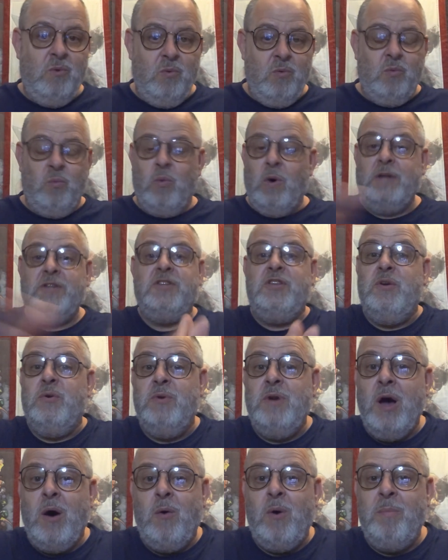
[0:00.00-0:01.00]
what do you
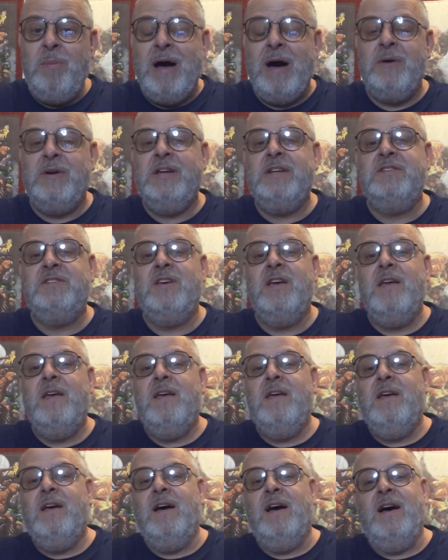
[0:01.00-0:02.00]
know about it?
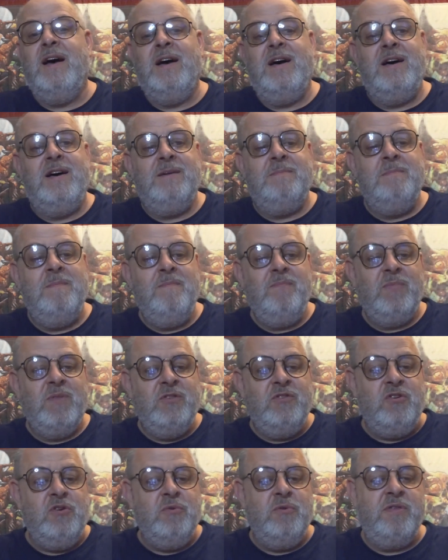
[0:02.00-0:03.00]
Do
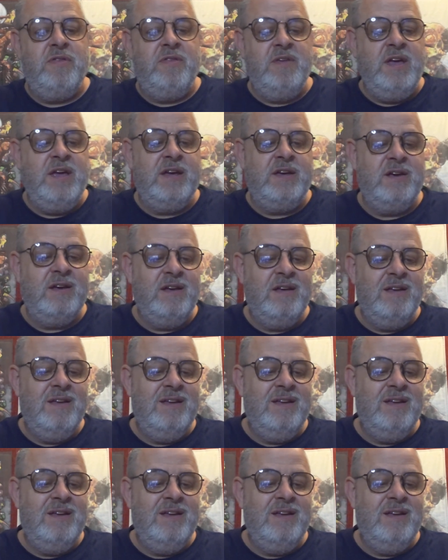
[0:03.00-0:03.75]
you think.